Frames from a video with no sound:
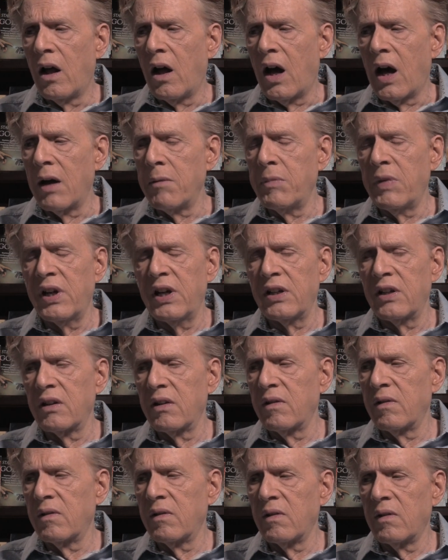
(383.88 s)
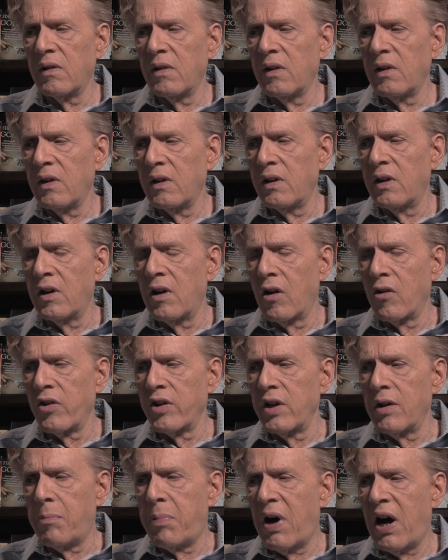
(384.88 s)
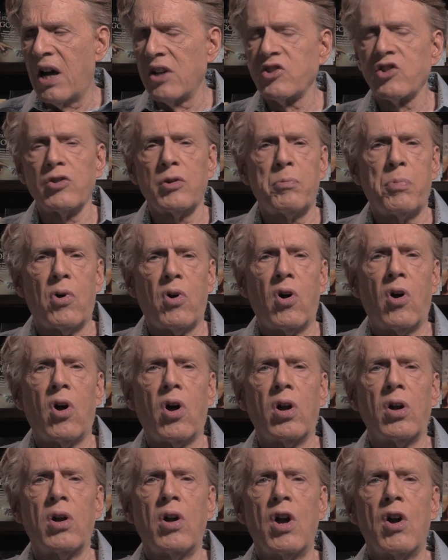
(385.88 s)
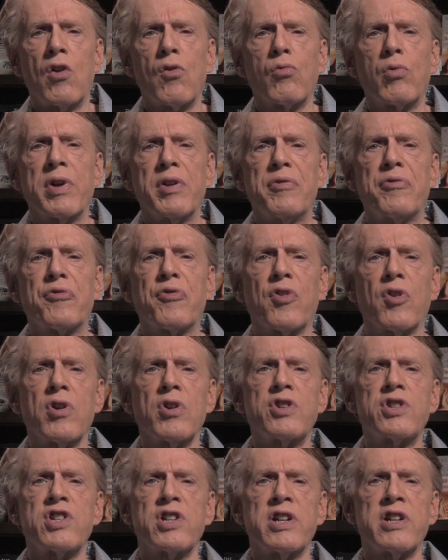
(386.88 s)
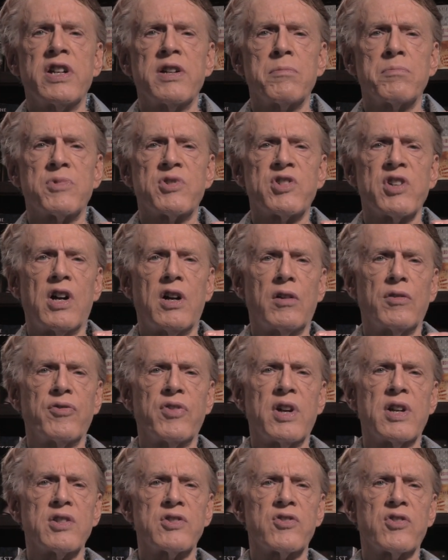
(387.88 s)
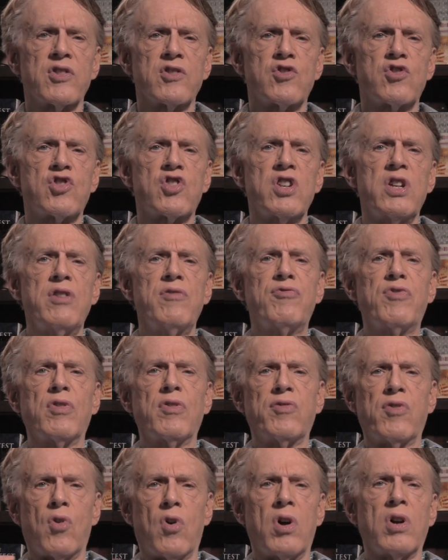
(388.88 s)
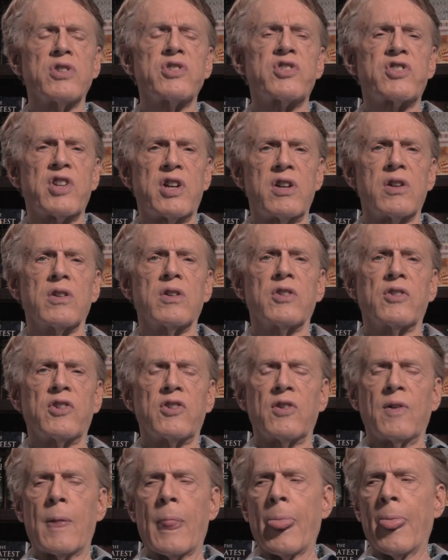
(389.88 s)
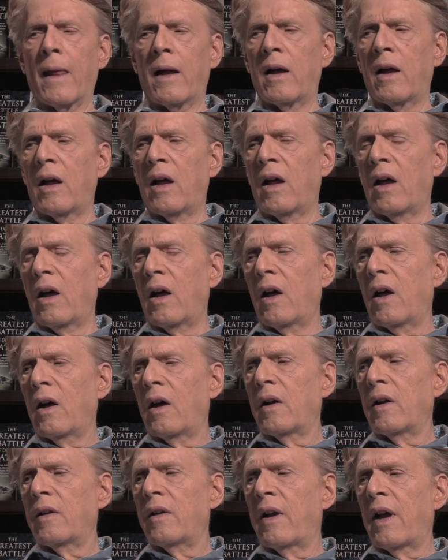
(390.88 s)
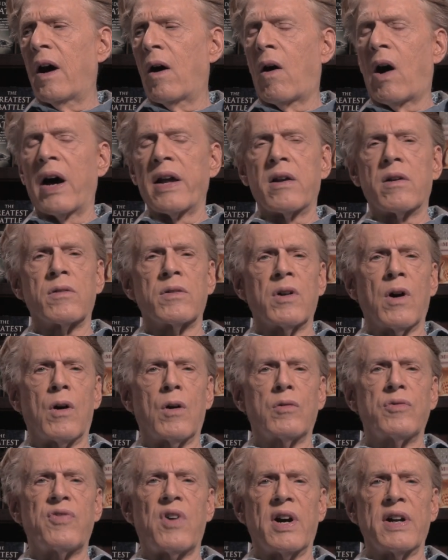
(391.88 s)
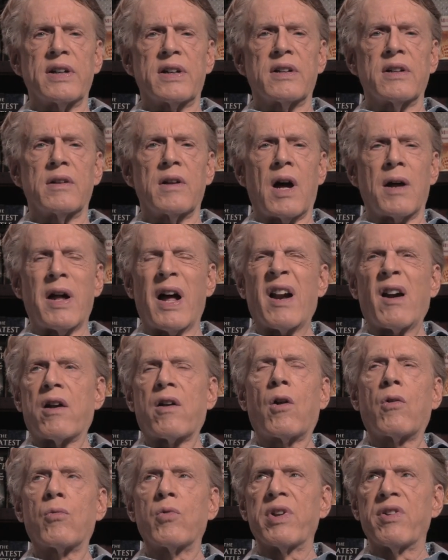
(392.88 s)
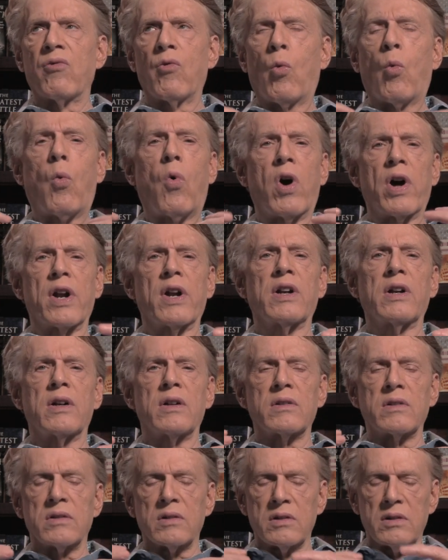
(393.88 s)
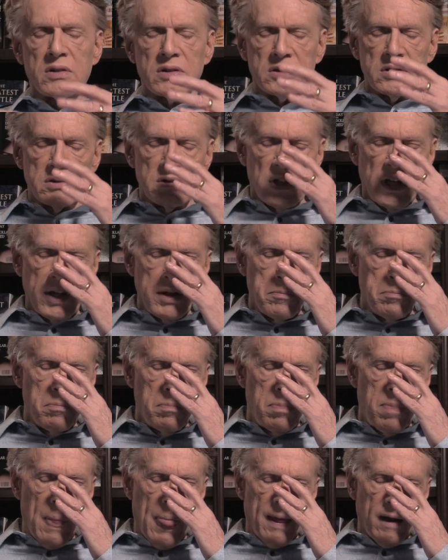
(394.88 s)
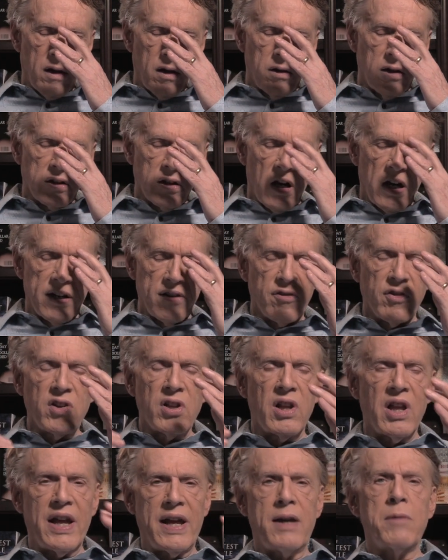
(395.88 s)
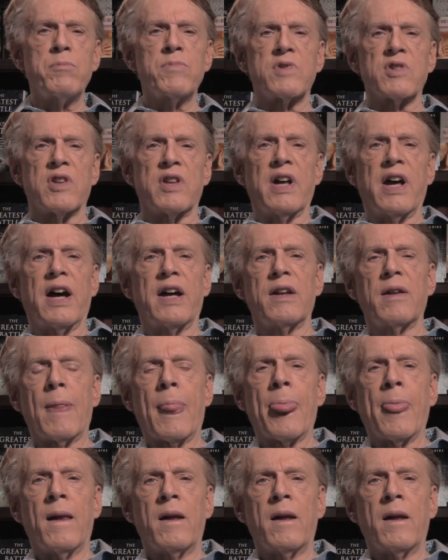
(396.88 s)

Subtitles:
I mean, the Apostle Paul referred to himself as the chief of all sinners. Now, I don't know if I don't know if we would want to lay kind of claim to that,